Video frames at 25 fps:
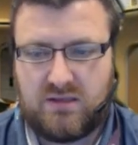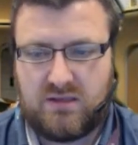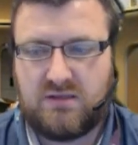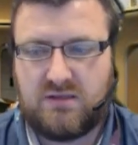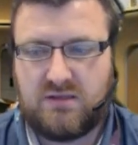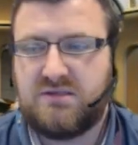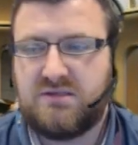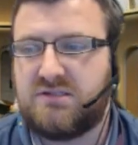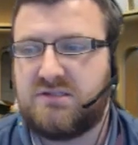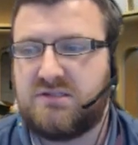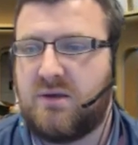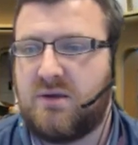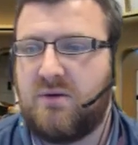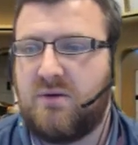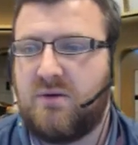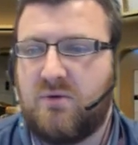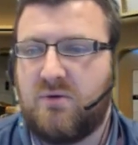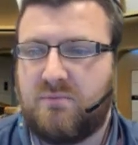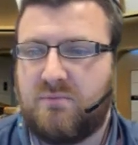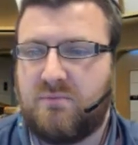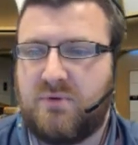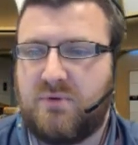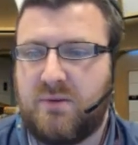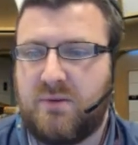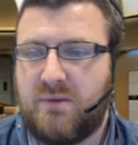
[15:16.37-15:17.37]

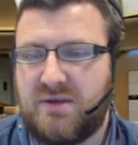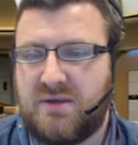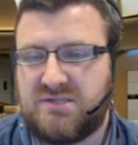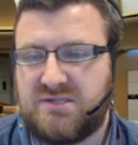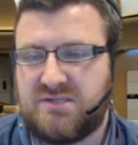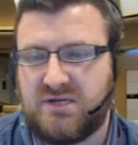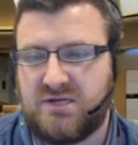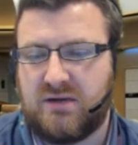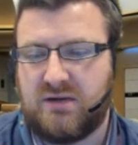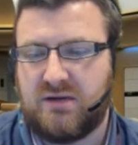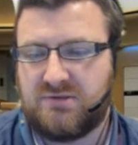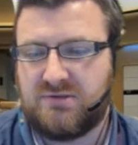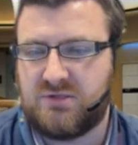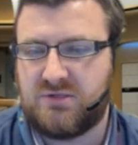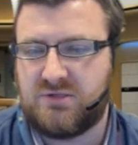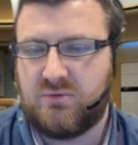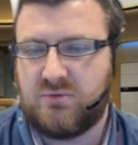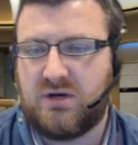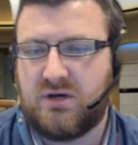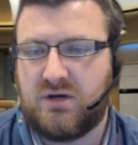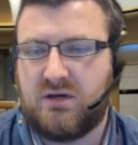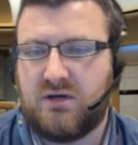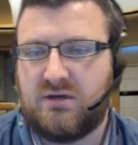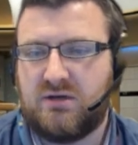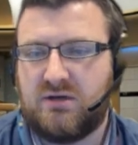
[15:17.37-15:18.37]
So put a message out
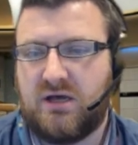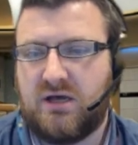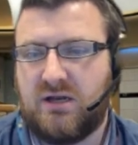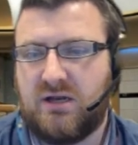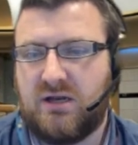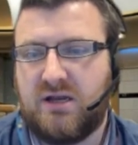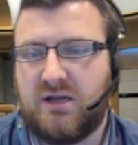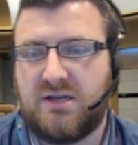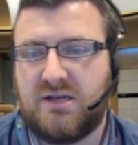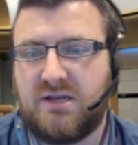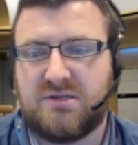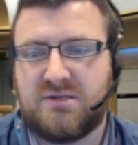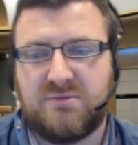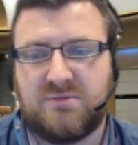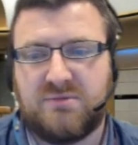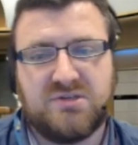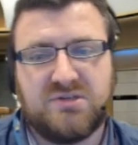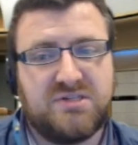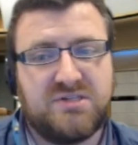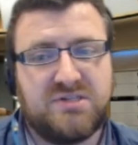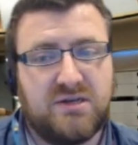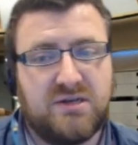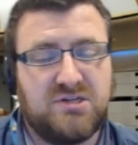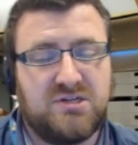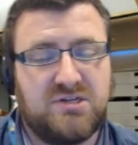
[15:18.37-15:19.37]
to our learners. I'm
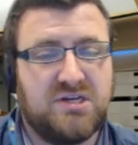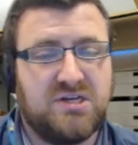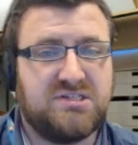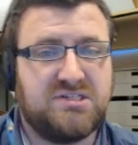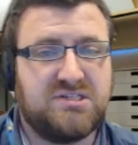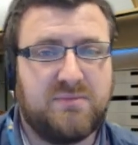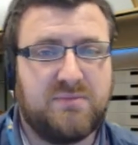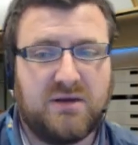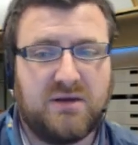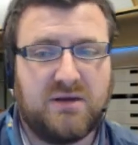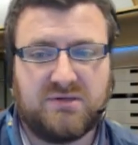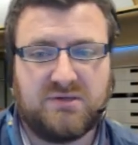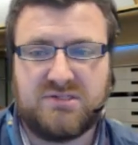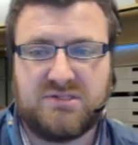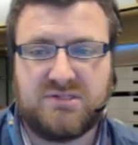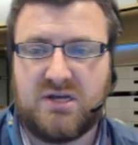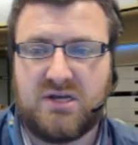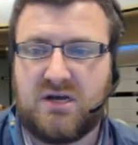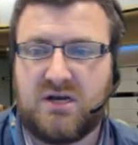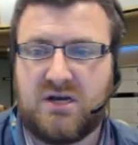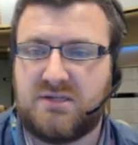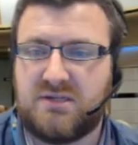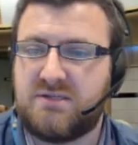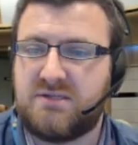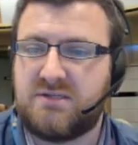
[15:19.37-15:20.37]
just saying just about to
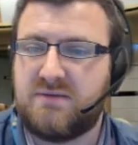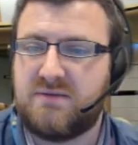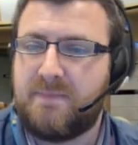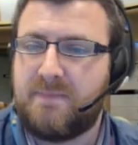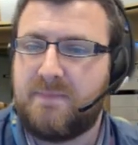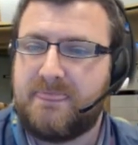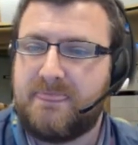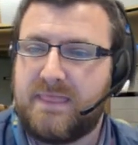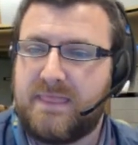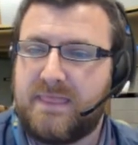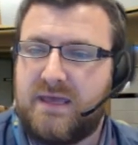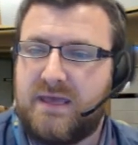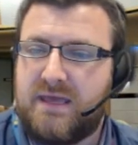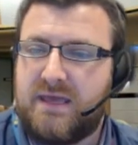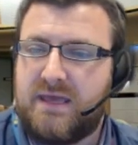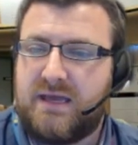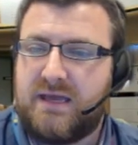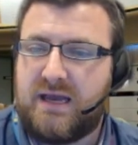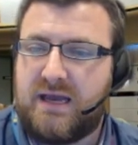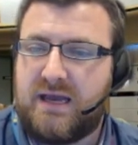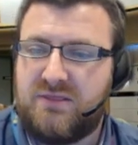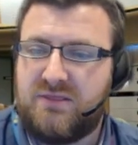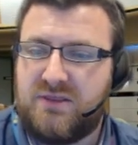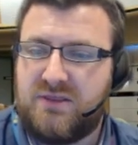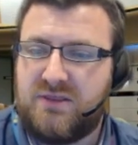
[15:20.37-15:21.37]
start,
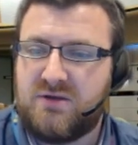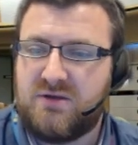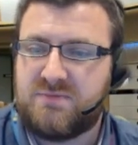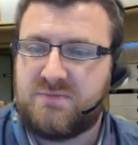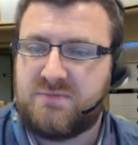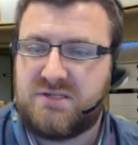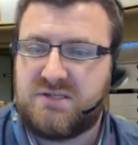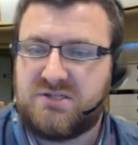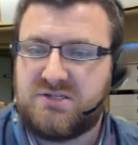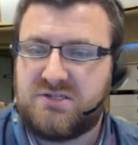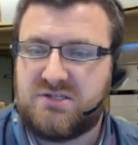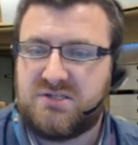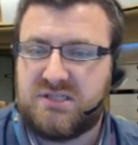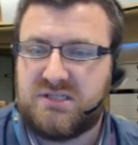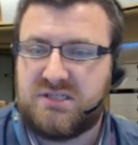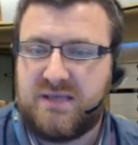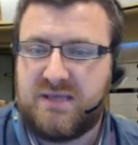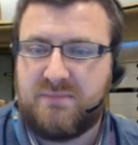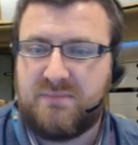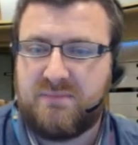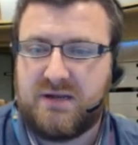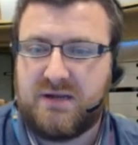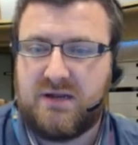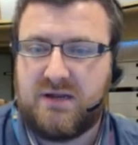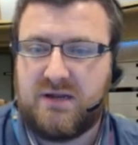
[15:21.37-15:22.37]
and those messages can
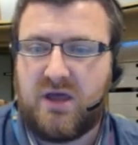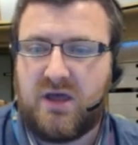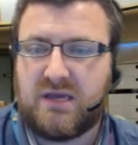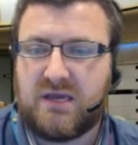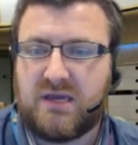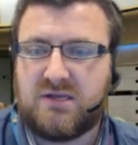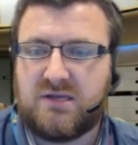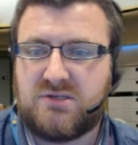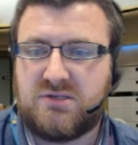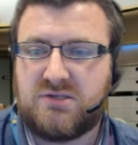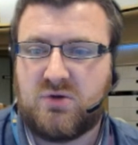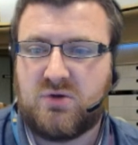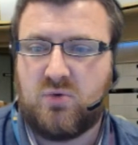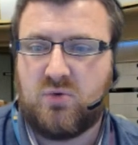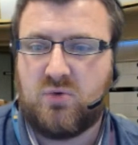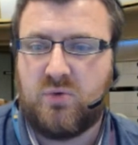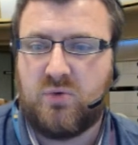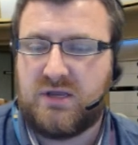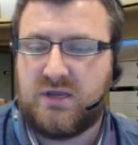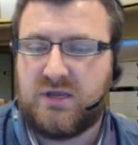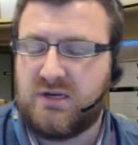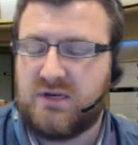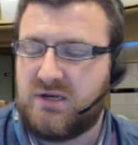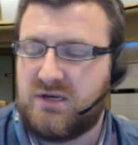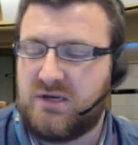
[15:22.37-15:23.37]
then be liked, or
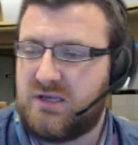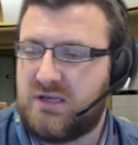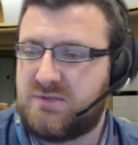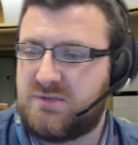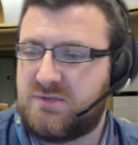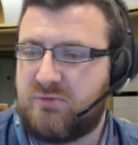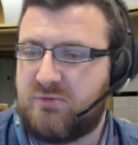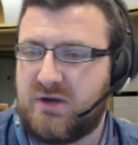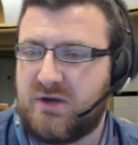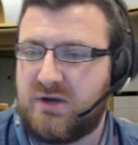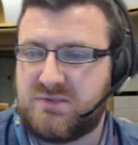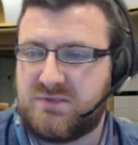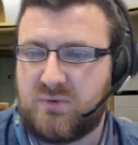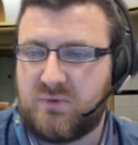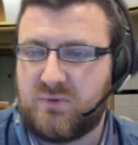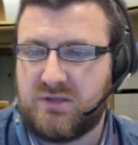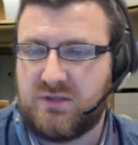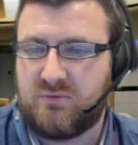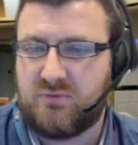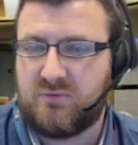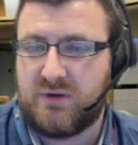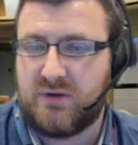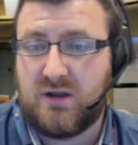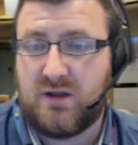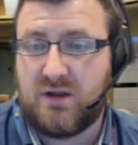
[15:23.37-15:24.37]
we can express
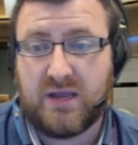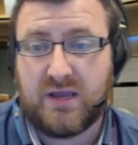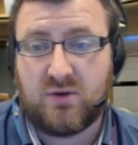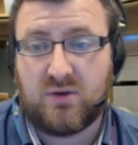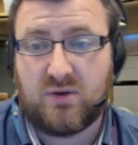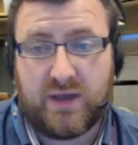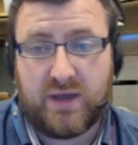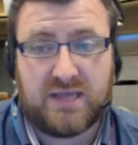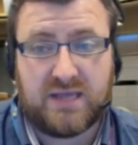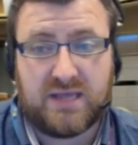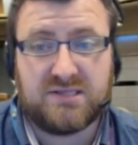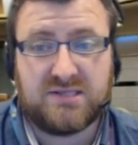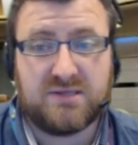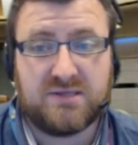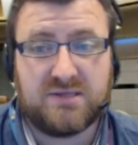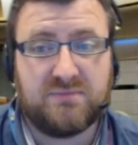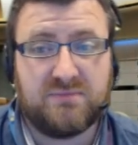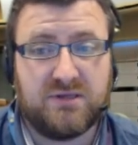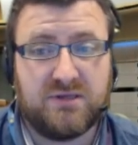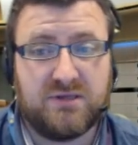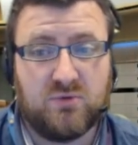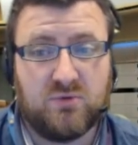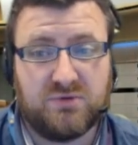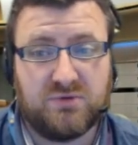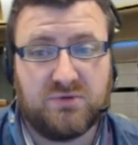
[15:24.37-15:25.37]
whether we like or hate
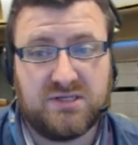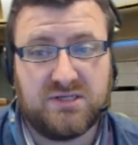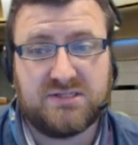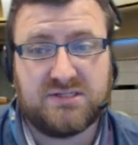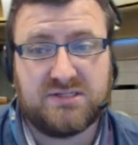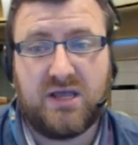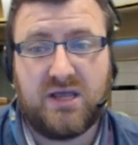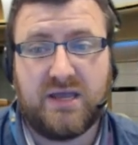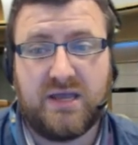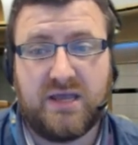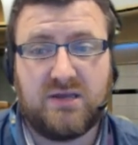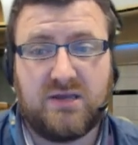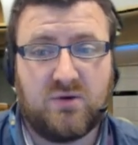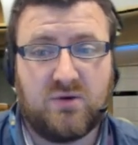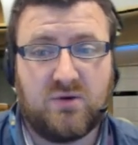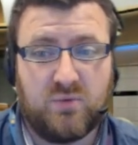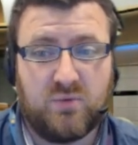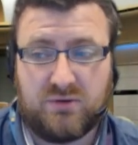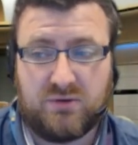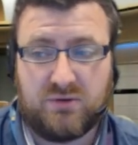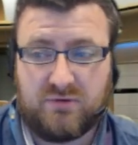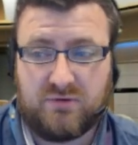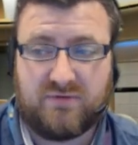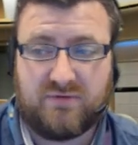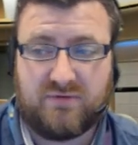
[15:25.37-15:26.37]
something, or dislike, or
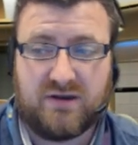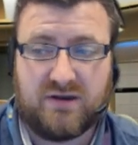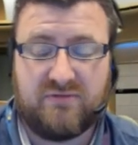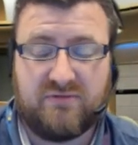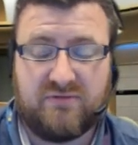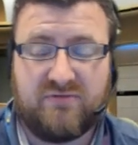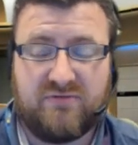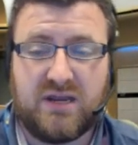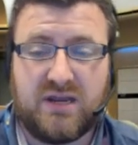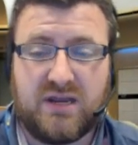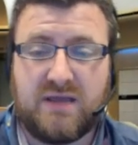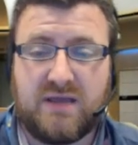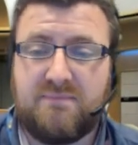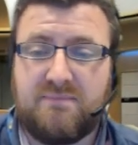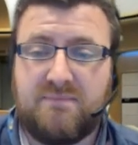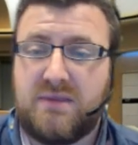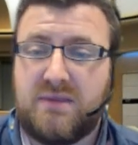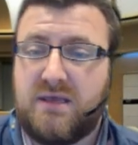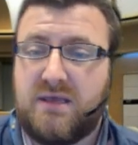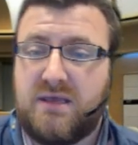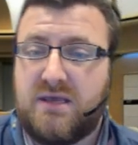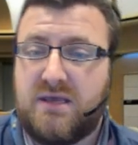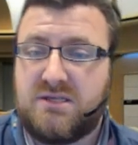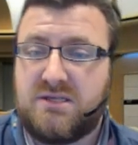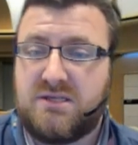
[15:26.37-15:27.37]
whether we find it funny.
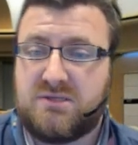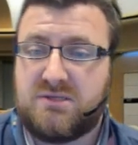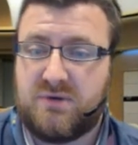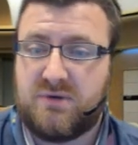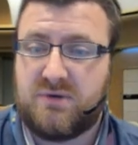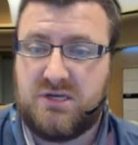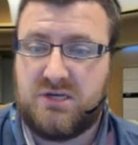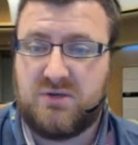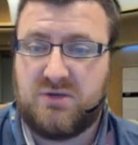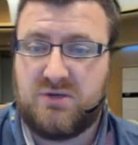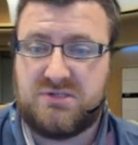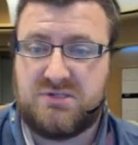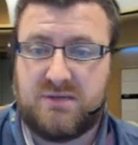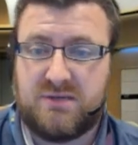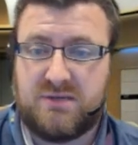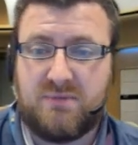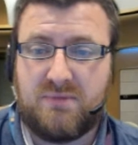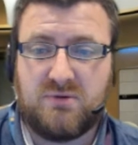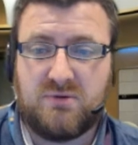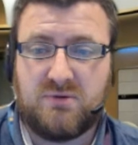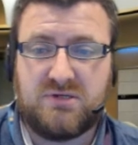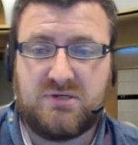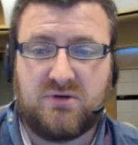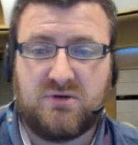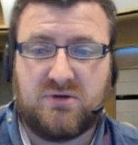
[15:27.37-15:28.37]
So we can use the
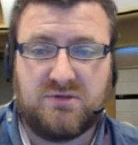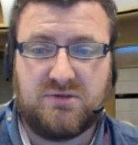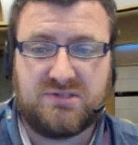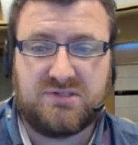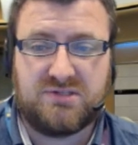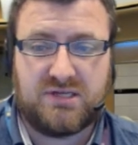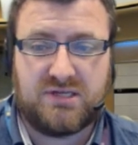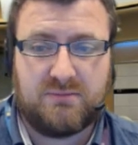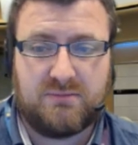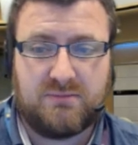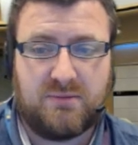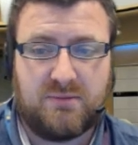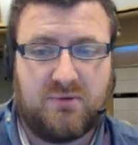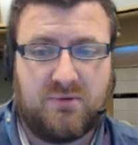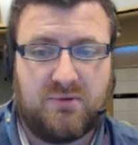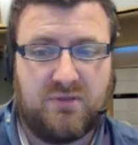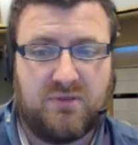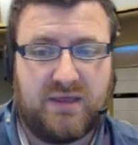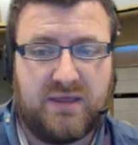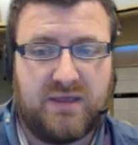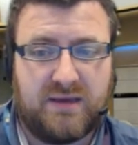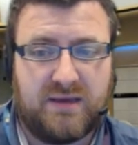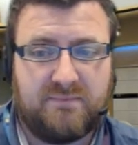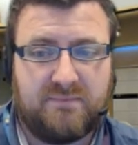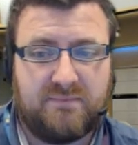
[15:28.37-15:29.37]
emoticons that come up on
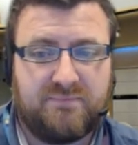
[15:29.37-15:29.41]
there.